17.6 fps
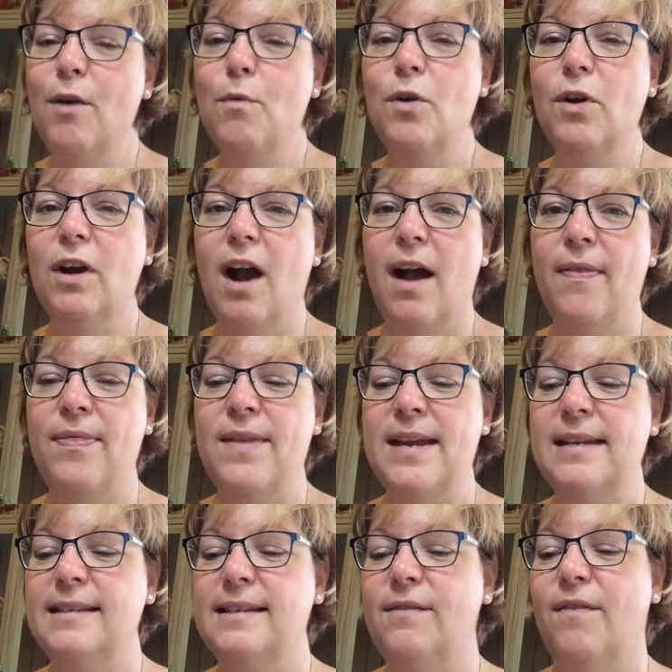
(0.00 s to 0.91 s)
of work on
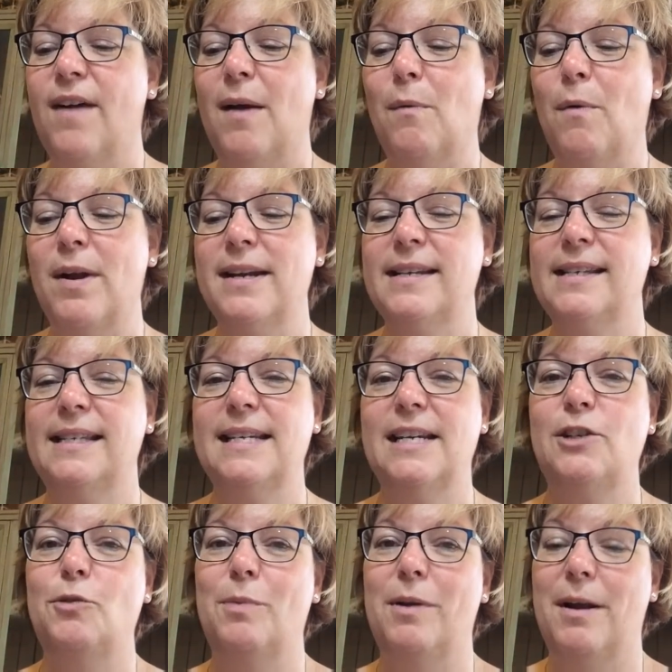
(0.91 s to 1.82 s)
this if I want to
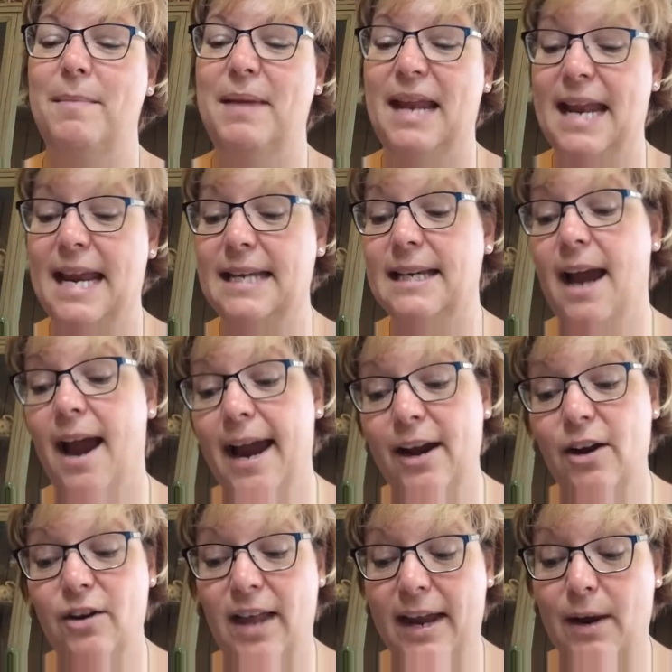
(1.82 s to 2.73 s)
stitch, but I'm getting
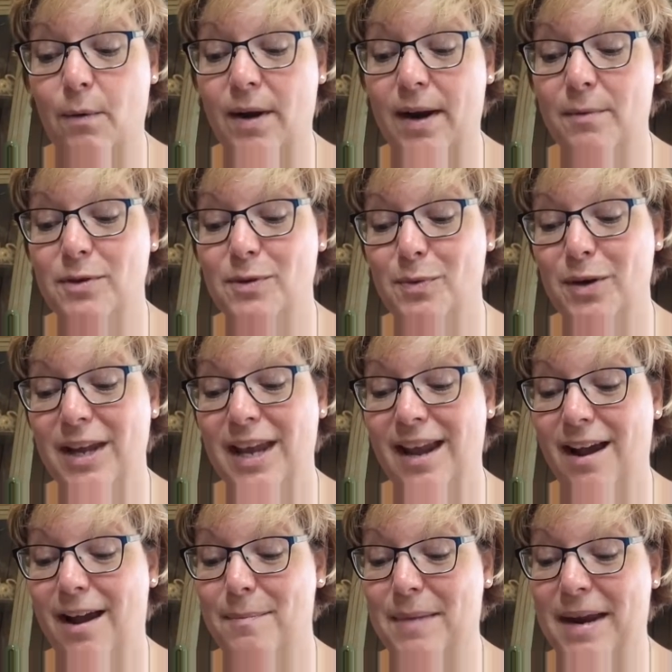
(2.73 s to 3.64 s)
tired. Like when I was
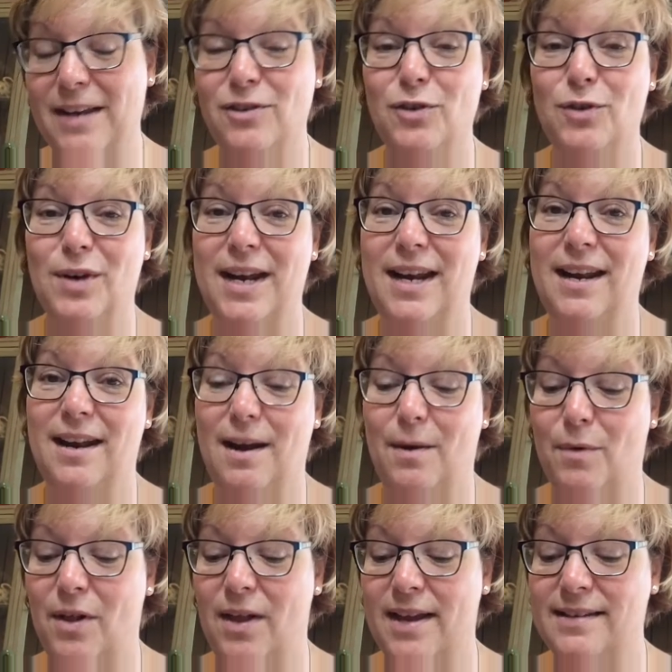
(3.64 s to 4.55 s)
working on Main Street and
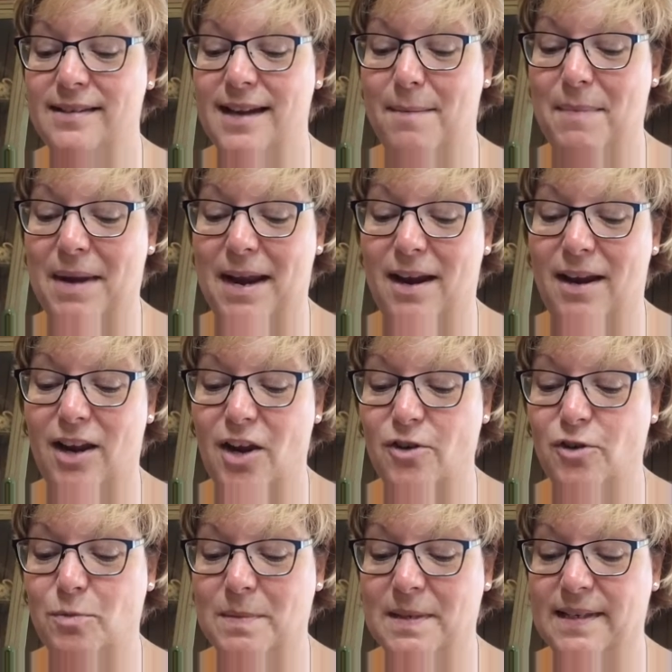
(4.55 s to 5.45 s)
I realized I made a
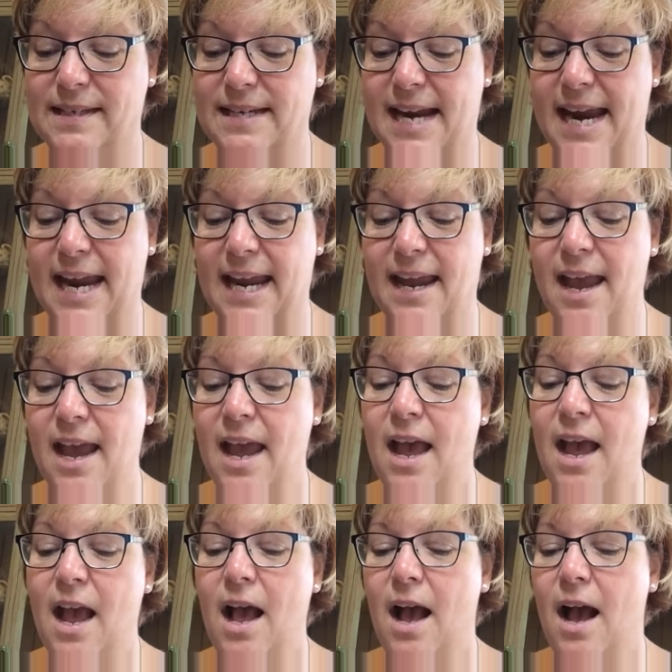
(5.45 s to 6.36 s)
huge mistake,
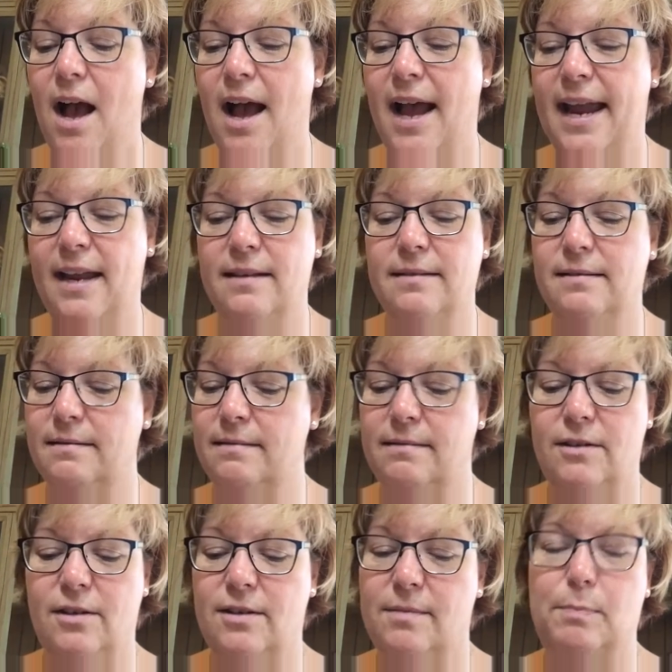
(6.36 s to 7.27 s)
I
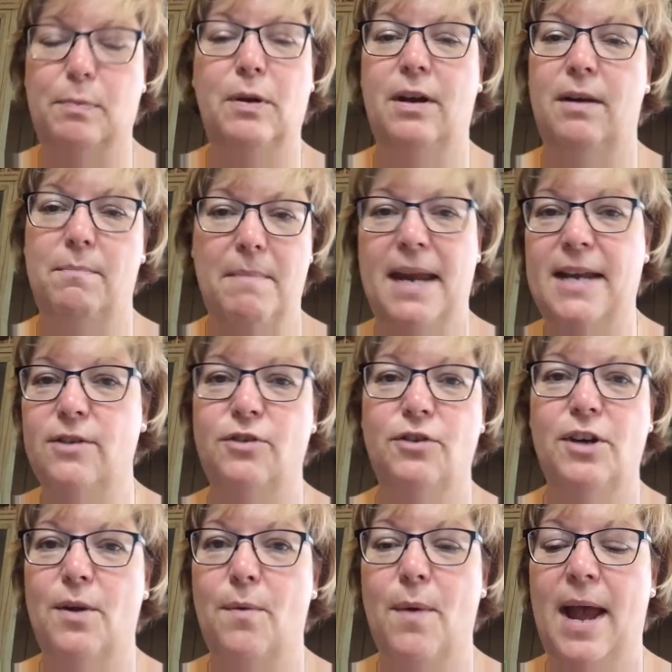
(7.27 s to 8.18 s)
just put Main
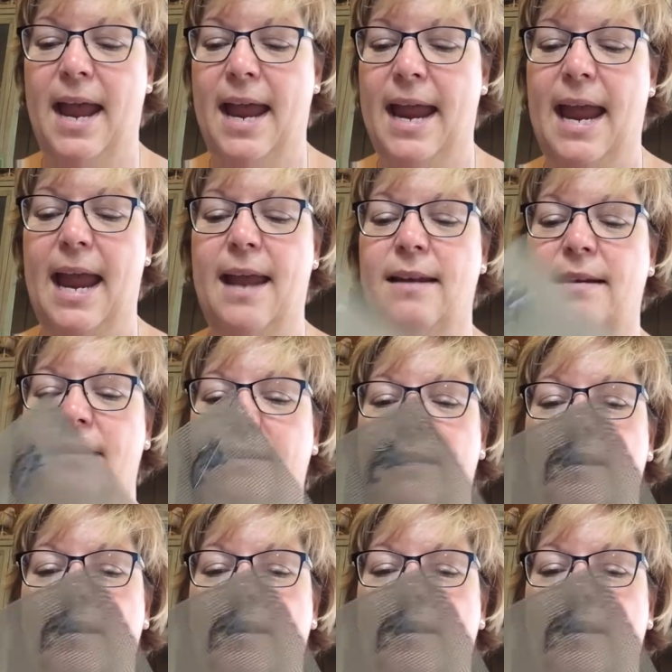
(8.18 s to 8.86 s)
Street away and